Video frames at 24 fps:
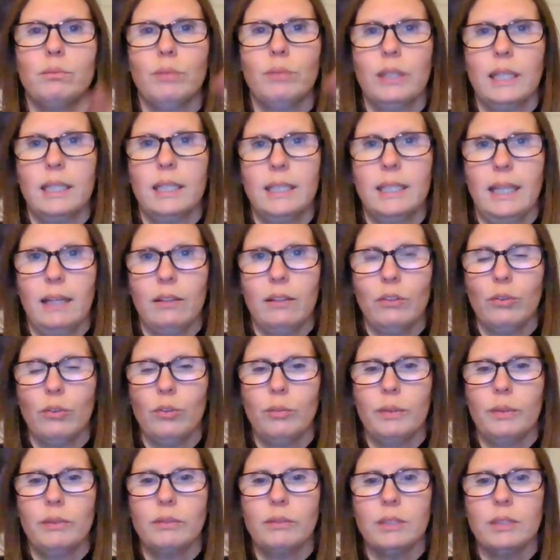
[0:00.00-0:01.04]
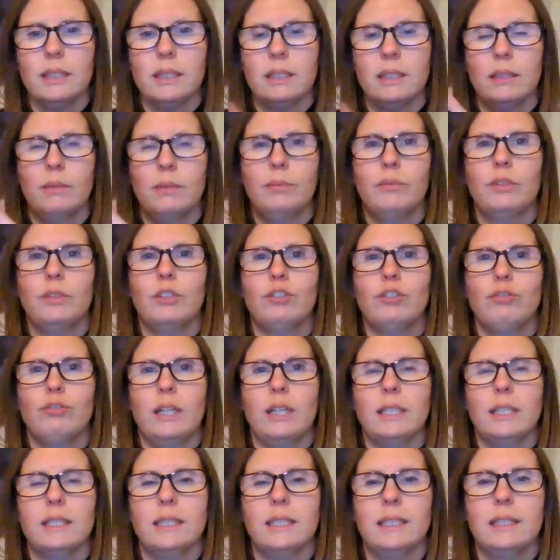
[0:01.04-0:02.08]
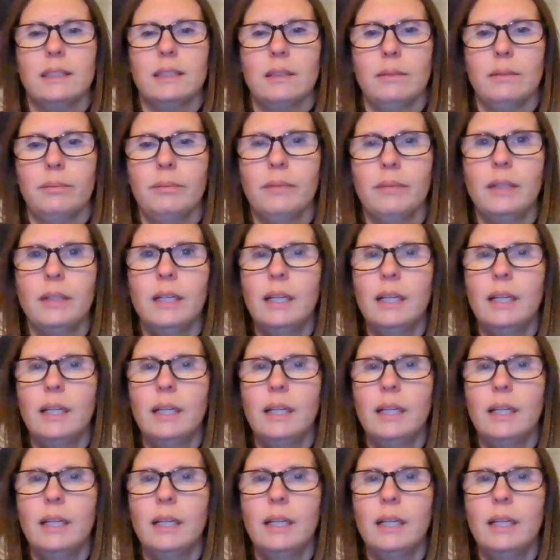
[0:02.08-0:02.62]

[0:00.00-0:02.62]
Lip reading: bringing down the hormone system, the stress system,